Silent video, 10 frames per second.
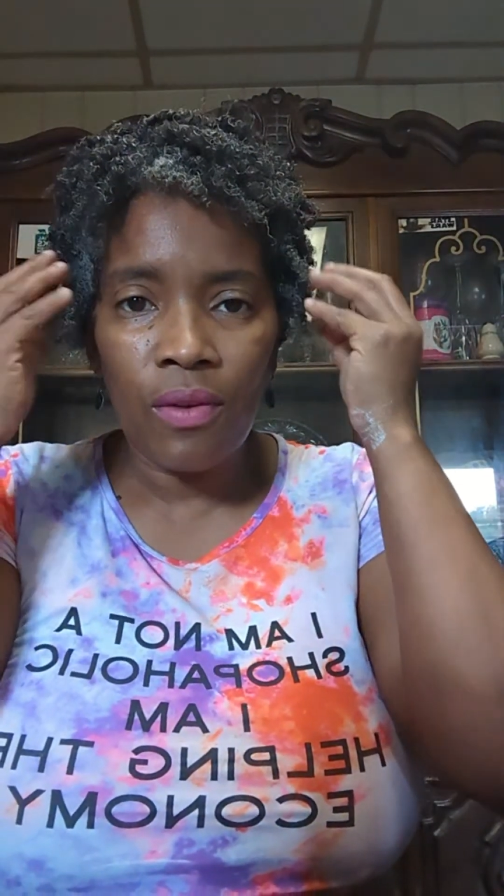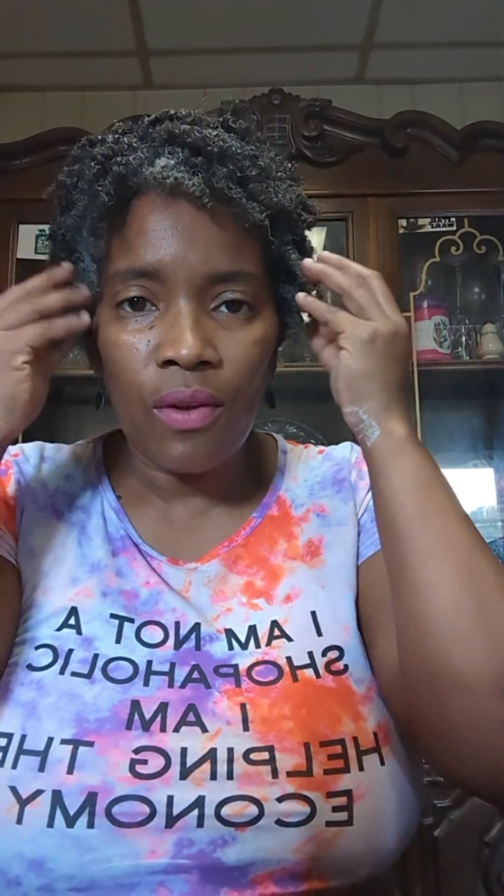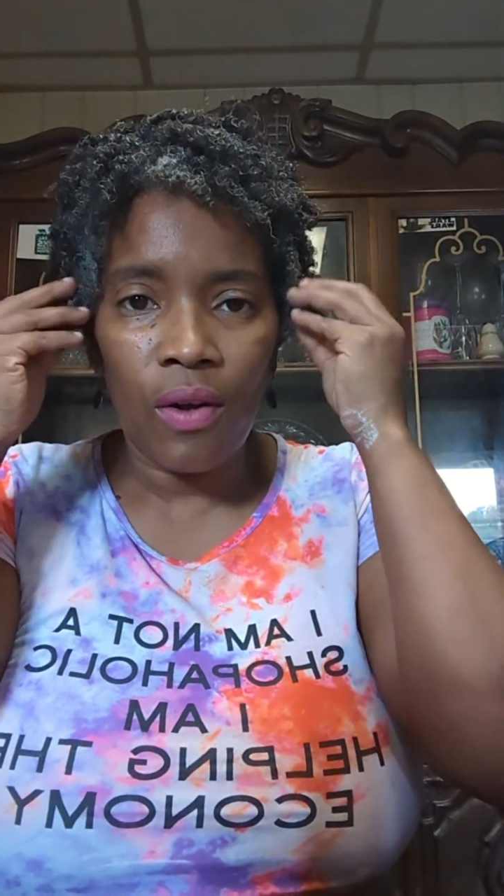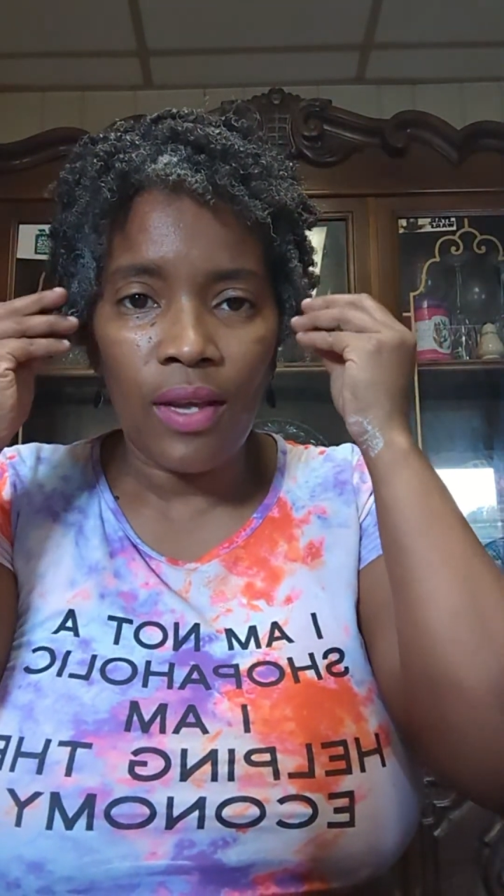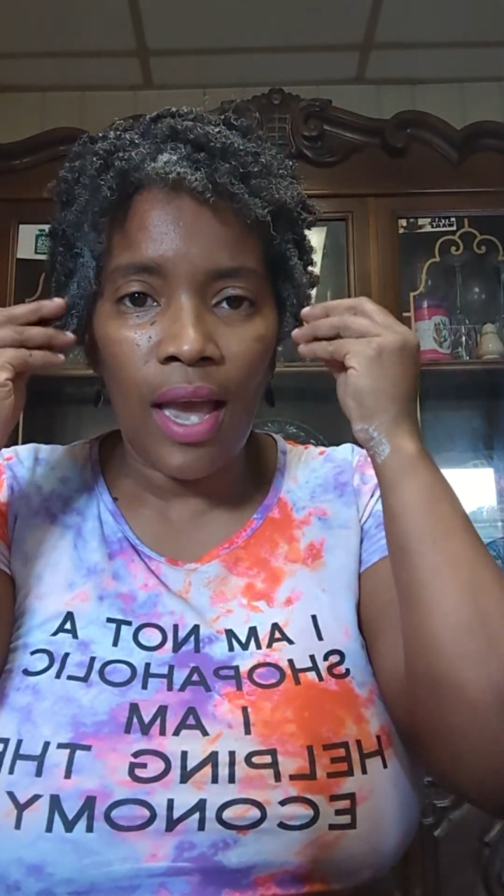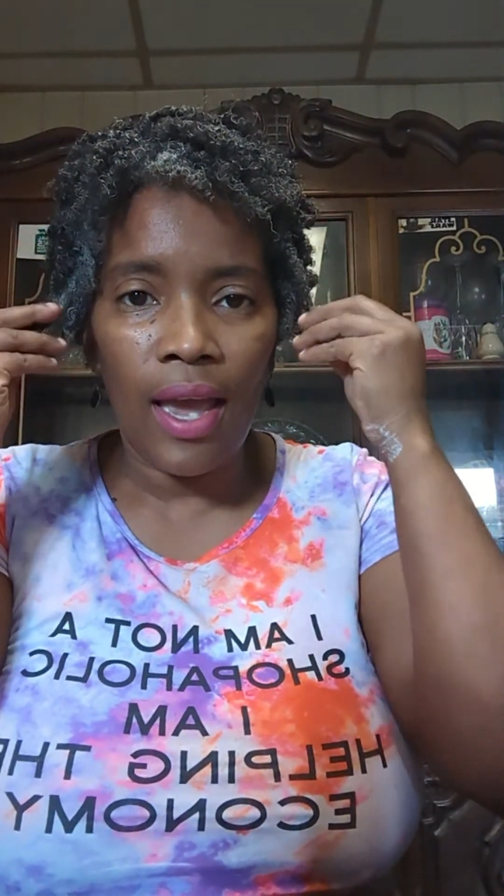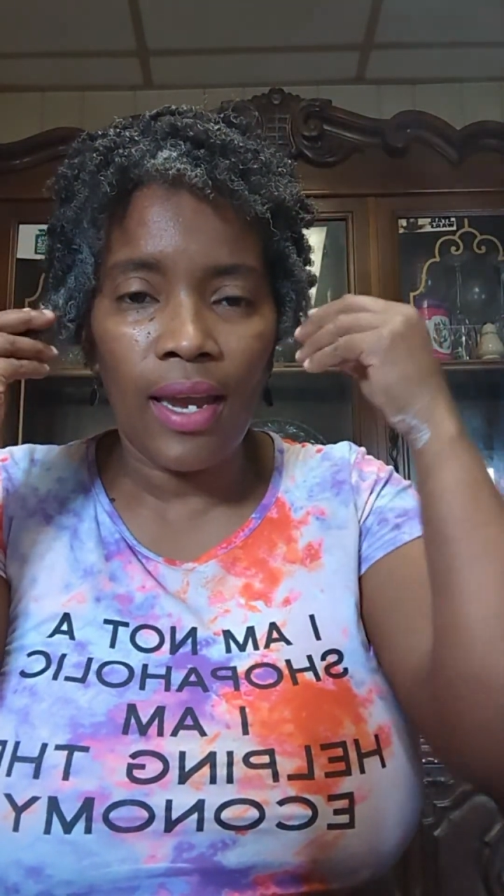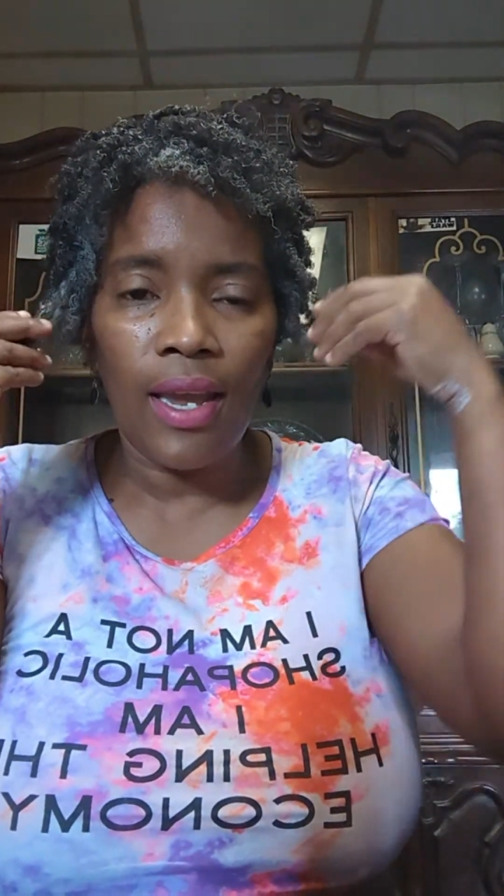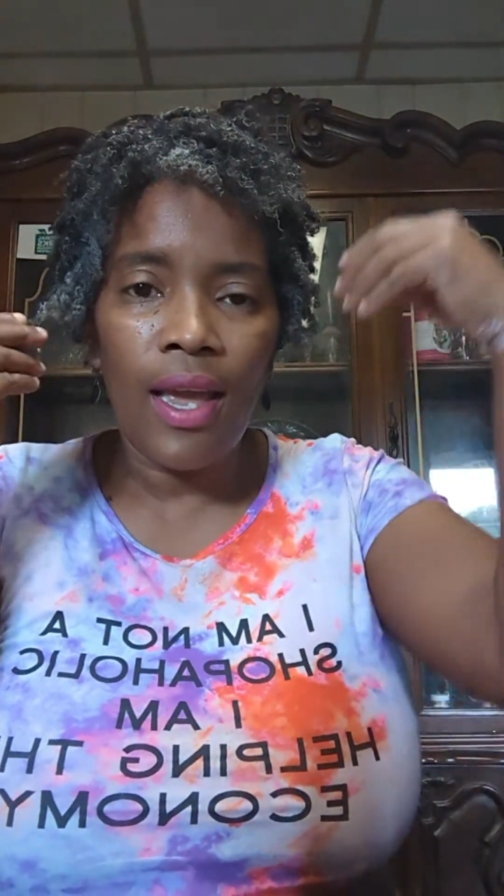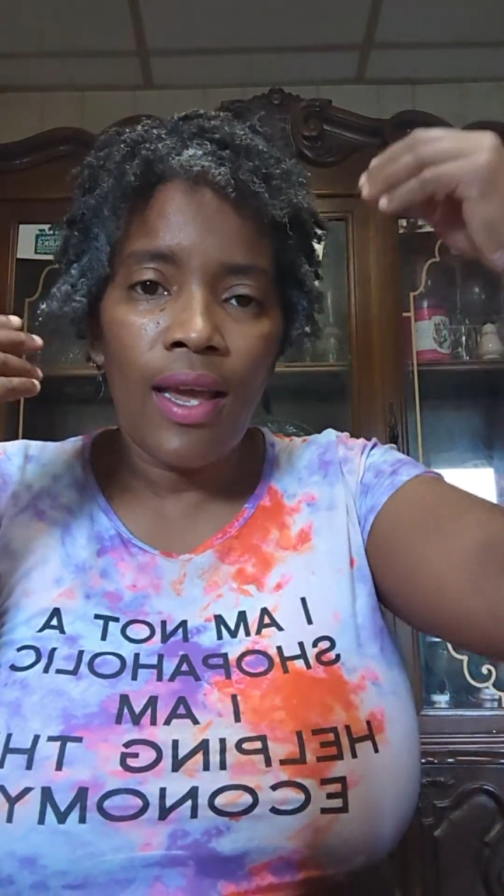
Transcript: okay?